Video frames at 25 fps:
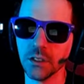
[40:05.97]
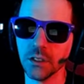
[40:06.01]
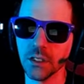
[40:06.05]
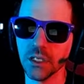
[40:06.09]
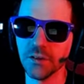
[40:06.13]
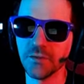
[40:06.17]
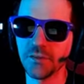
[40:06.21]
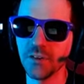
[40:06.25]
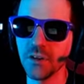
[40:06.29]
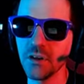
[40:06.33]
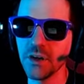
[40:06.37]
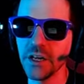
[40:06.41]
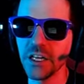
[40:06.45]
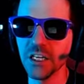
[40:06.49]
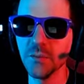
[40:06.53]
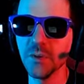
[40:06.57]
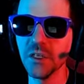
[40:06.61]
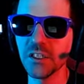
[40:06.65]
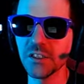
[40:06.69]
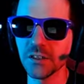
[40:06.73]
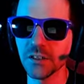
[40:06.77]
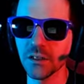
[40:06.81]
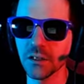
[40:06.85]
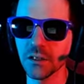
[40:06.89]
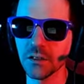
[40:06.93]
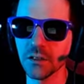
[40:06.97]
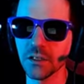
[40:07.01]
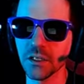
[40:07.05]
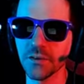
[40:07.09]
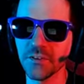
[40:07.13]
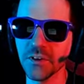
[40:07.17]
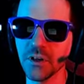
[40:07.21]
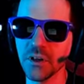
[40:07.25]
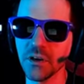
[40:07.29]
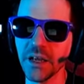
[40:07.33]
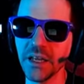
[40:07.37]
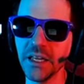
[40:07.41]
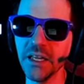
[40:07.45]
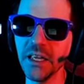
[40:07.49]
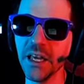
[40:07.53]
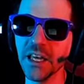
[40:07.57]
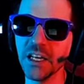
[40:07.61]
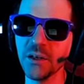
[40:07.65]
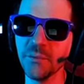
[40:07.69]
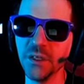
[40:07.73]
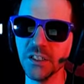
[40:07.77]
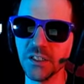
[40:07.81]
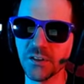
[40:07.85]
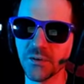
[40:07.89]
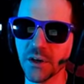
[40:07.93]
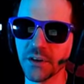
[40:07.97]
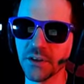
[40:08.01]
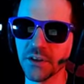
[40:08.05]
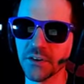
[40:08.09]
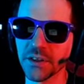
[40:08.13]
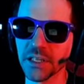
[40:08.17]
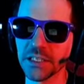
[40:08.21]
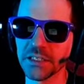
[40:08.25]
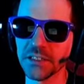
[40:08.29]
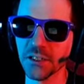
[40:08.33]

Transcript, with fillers: If there are enemies, if there are any enemies around here that